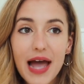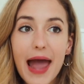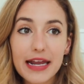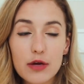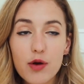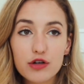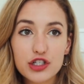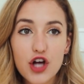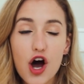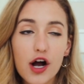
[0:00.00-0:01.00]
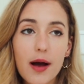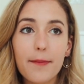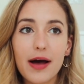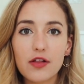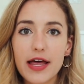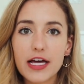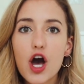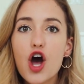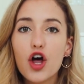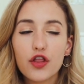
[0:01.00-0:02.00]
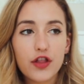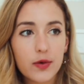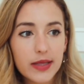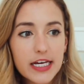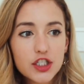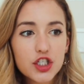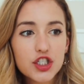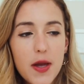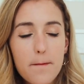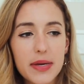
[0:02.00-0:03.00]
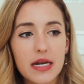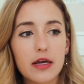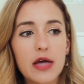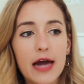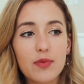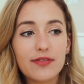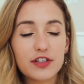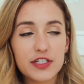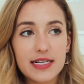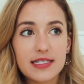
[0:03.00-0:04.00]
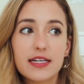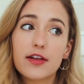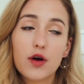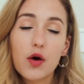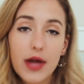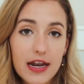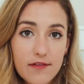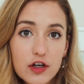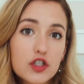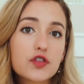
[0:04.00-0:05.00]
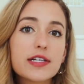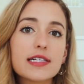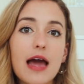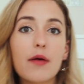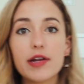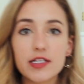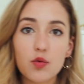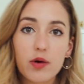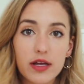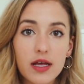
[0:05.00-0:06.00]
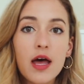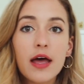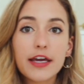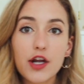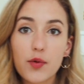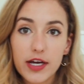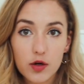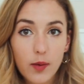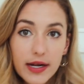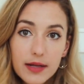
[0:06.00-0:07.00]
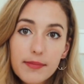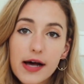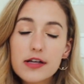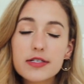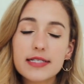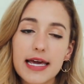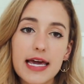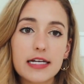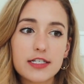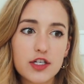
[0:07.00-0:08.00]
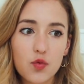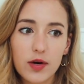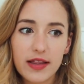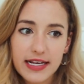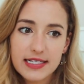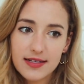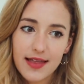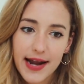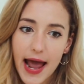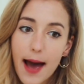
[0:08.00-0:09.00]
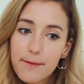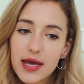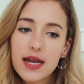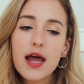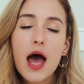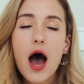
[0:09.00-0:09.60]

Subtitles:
and he wrote a song about like their relationship, and he had references to their own anniversaries and how he doesn't want to, hear wedding bells and doesn't want to like see that happen.